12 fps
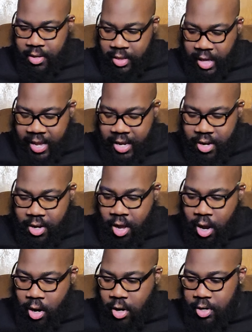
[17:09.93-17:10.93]
like
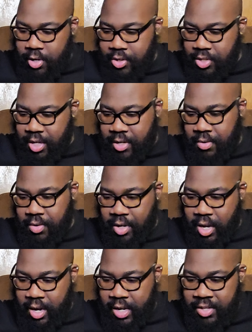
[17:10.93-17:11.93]
cars and
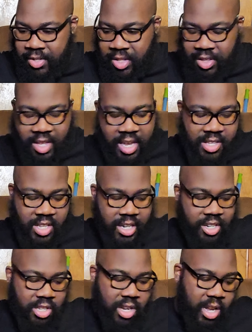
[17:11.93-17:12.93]
guns and things
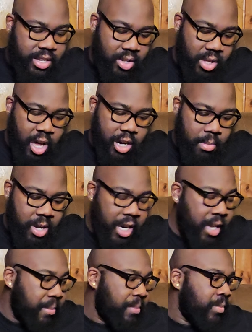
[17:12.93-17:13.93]
that just cost a lot of
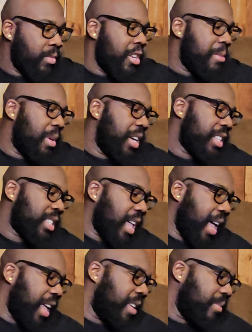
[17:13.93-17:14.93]
money. But it's
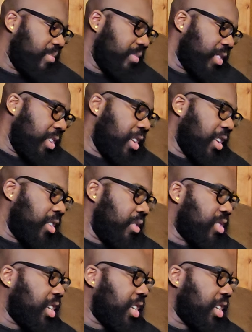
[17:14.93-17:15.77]
like you can do